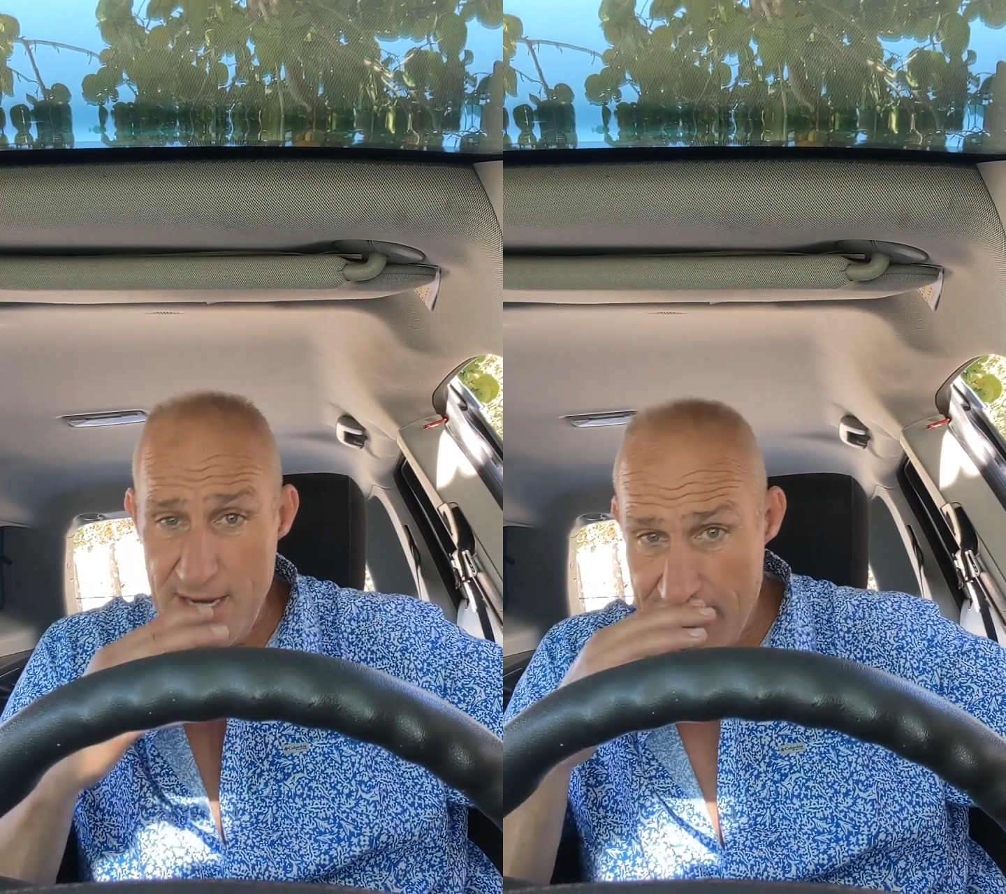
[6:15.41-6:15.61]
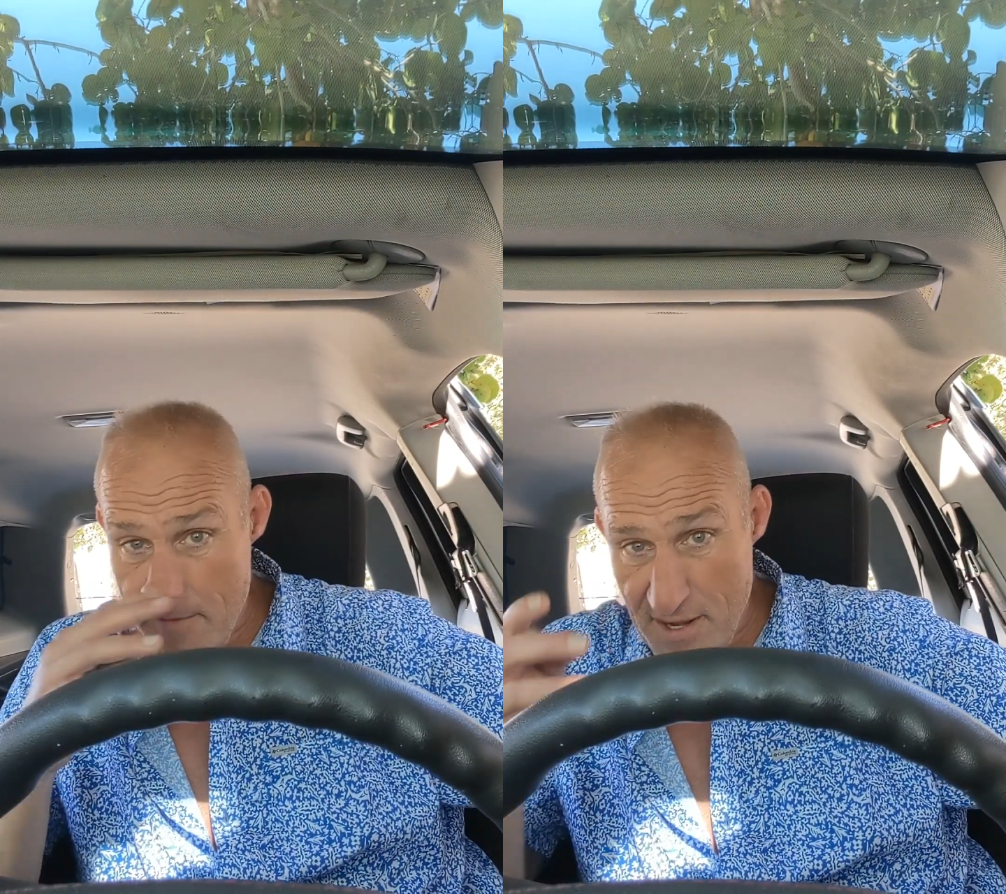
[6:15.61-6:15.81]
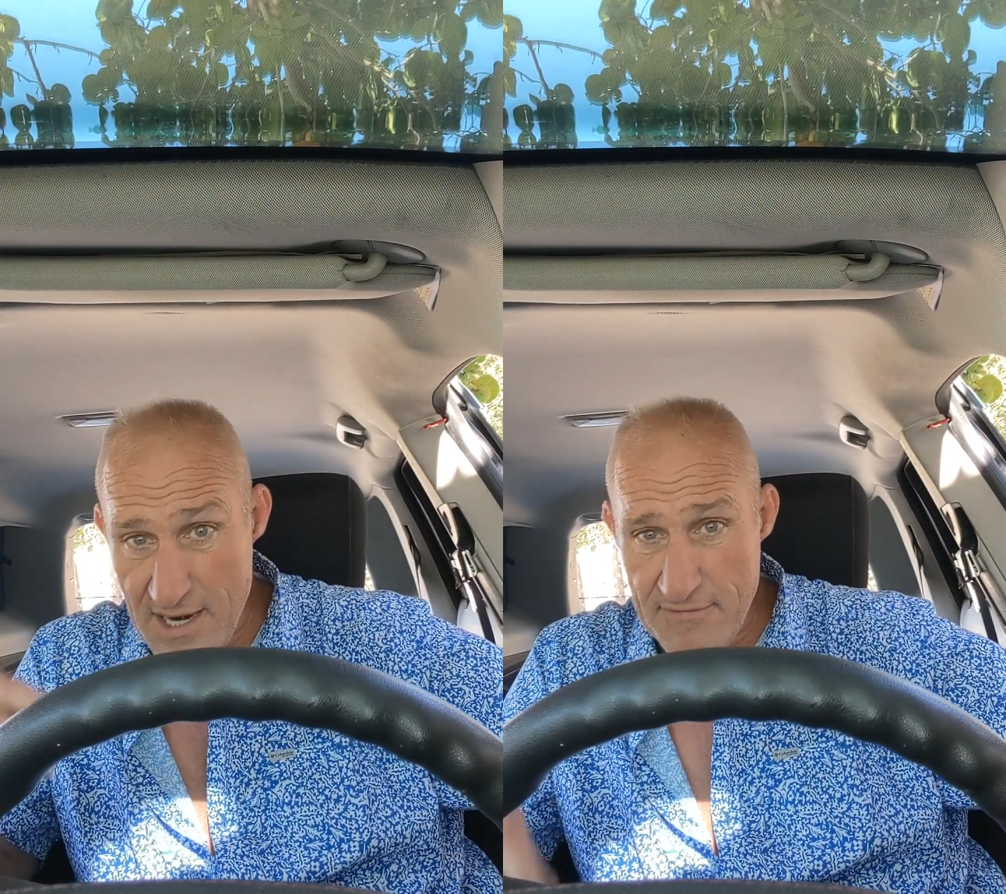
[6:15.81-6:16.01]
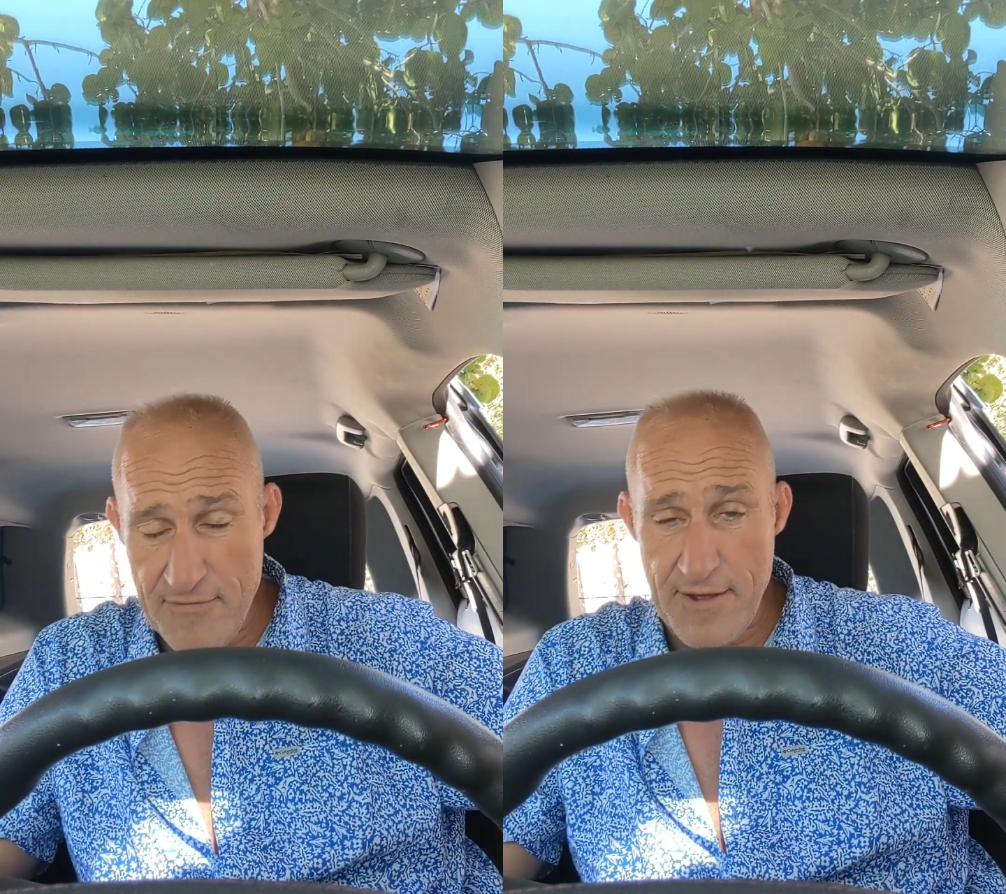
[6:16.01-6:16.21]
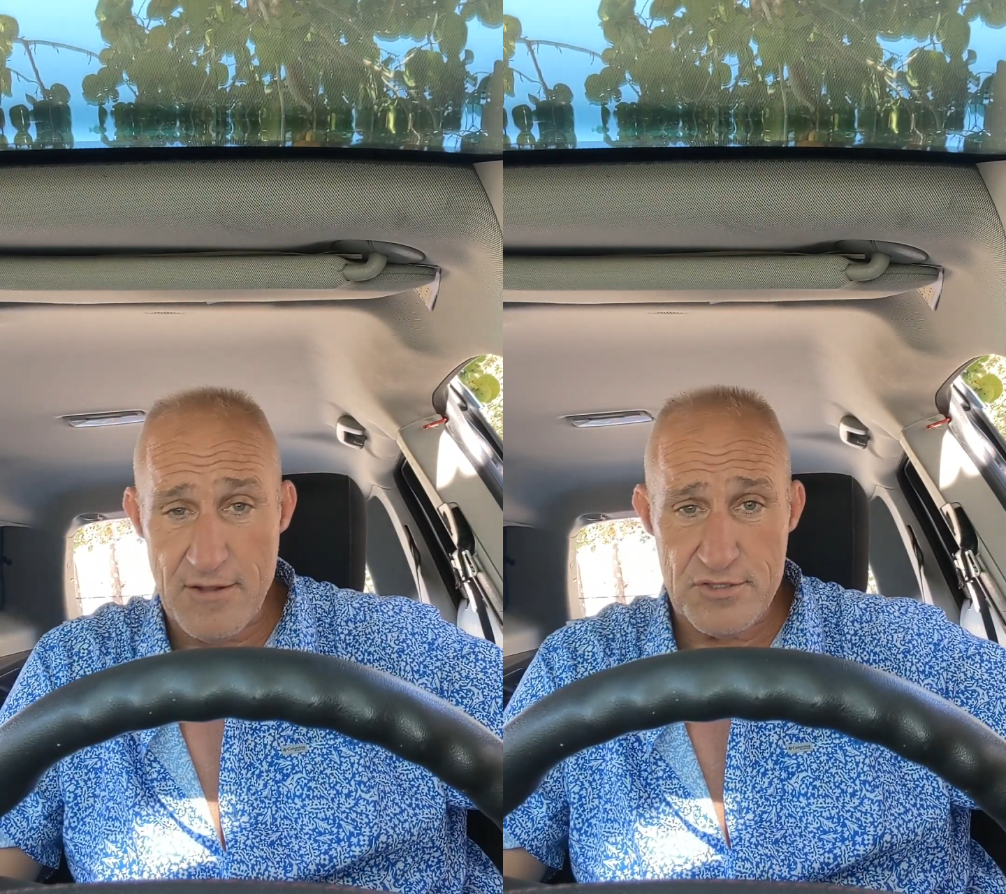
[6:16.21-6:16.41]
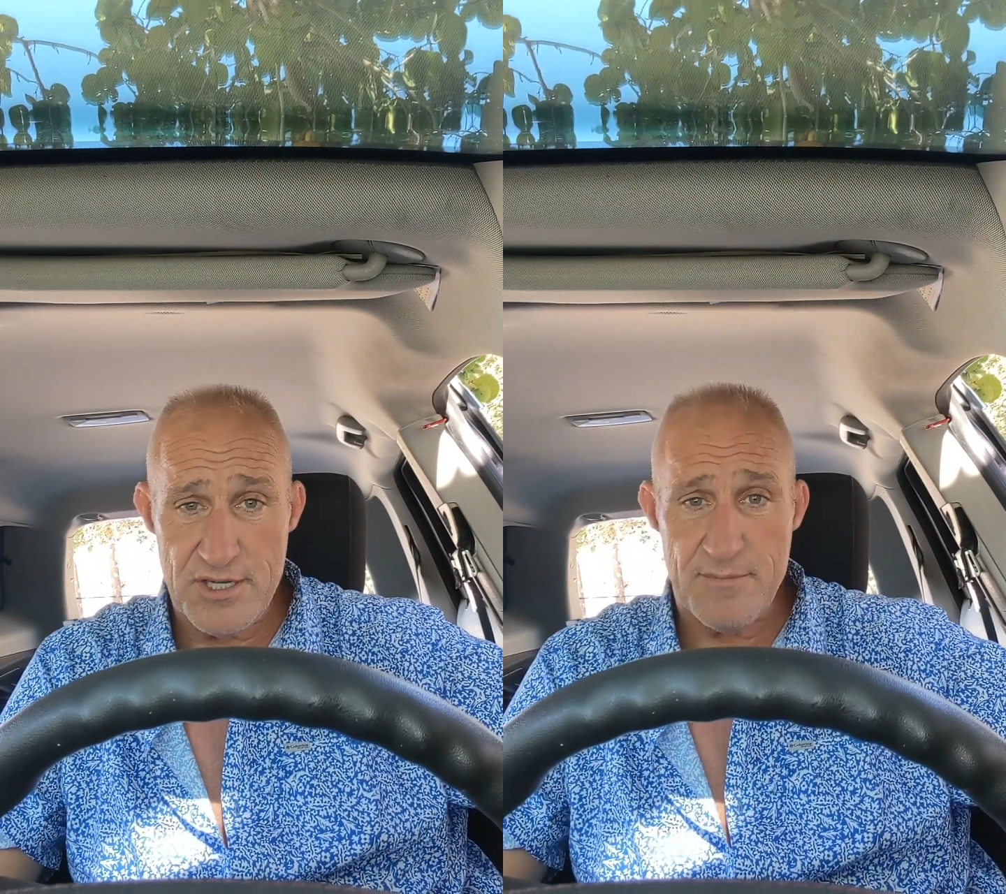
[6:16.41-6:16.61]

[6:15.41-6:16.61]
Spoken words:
I'm part of a fellowship,